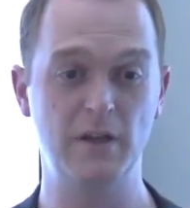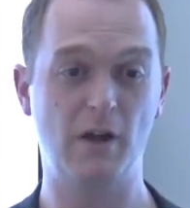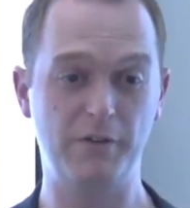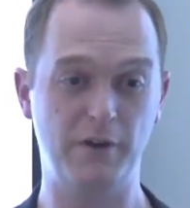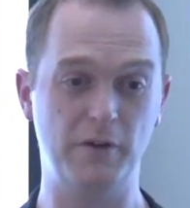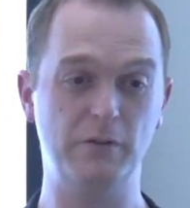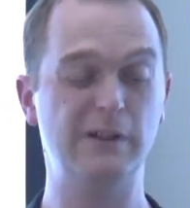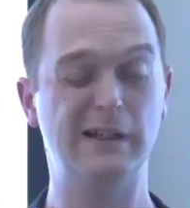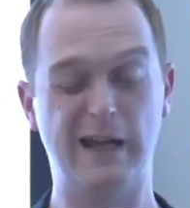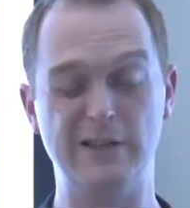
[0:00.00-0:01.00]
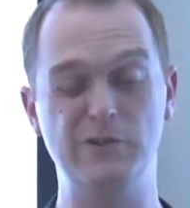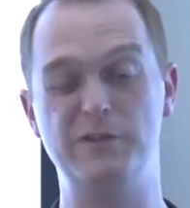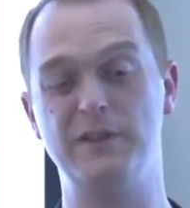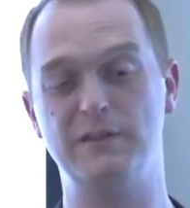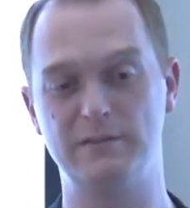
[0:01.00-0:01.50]
although I do
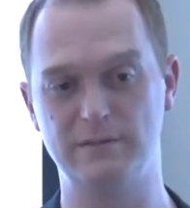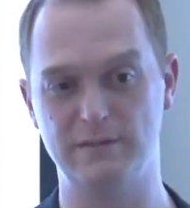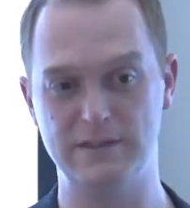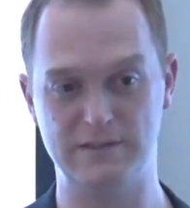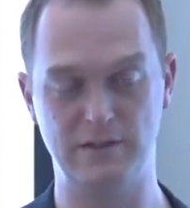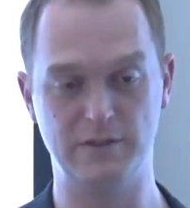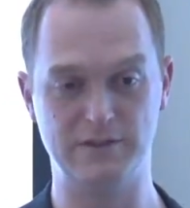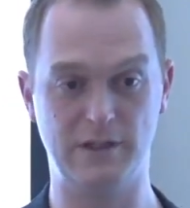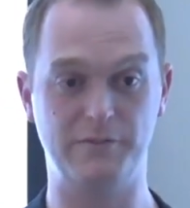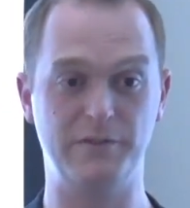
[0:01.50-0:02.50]
think Istio itself,